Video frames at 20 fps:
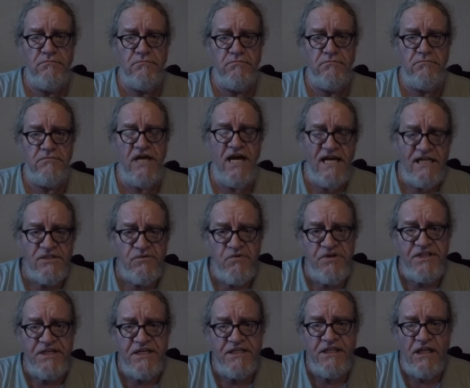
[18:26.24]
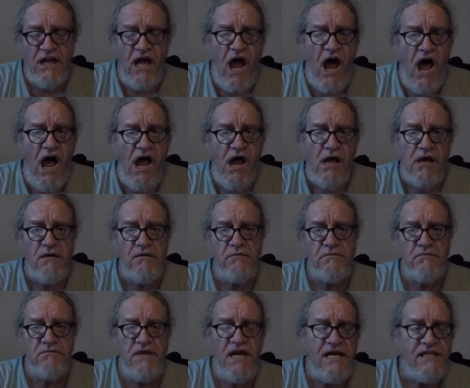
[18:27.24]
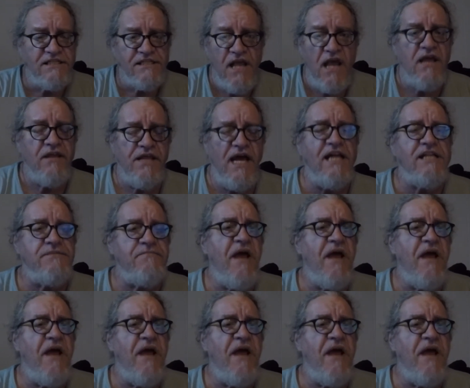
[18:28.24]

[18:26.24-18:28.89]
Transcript: That's within the law. That's